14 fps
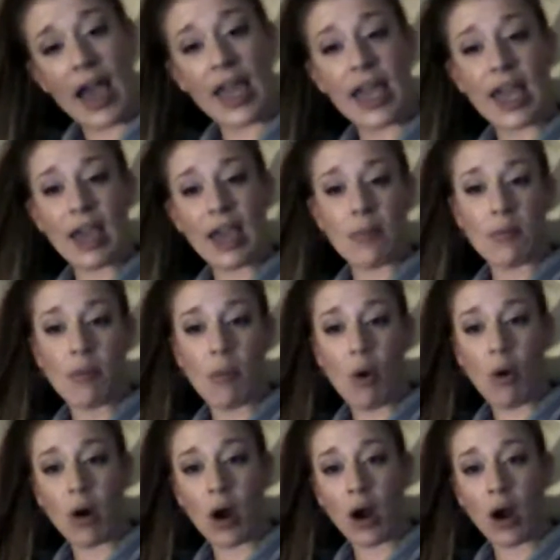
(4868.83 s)
I get
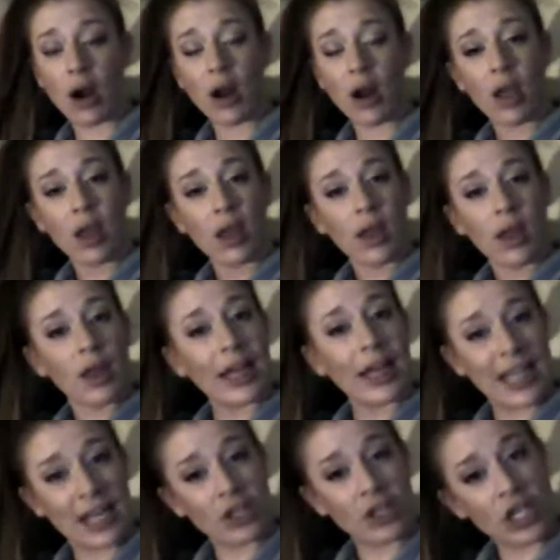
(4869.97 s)
more
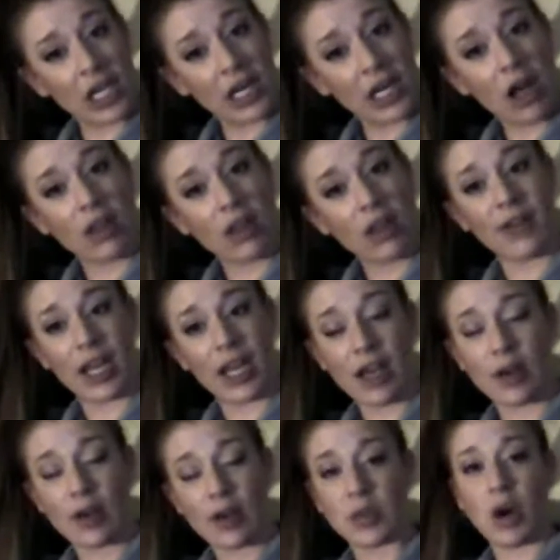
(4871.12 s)
attention on the videos where
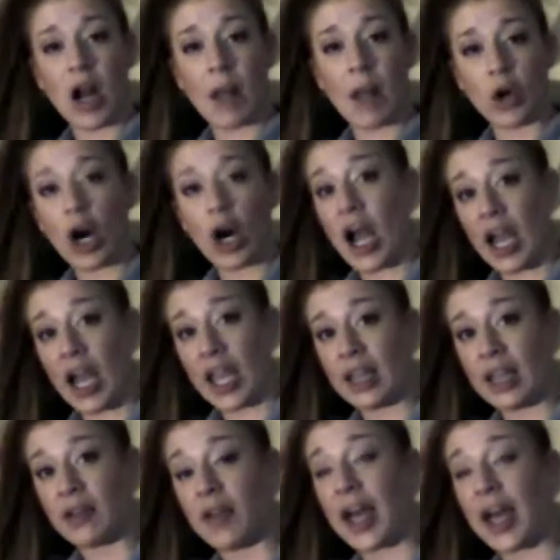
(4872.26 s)
I'm crying, like a
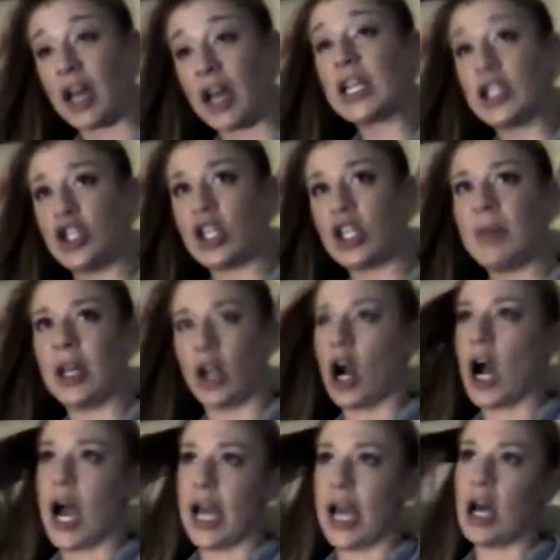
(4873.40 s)
legitimate cry, not
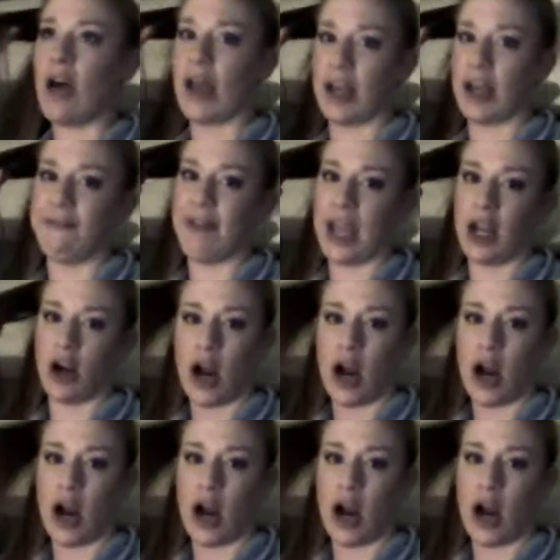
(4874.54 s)
like a fake cry.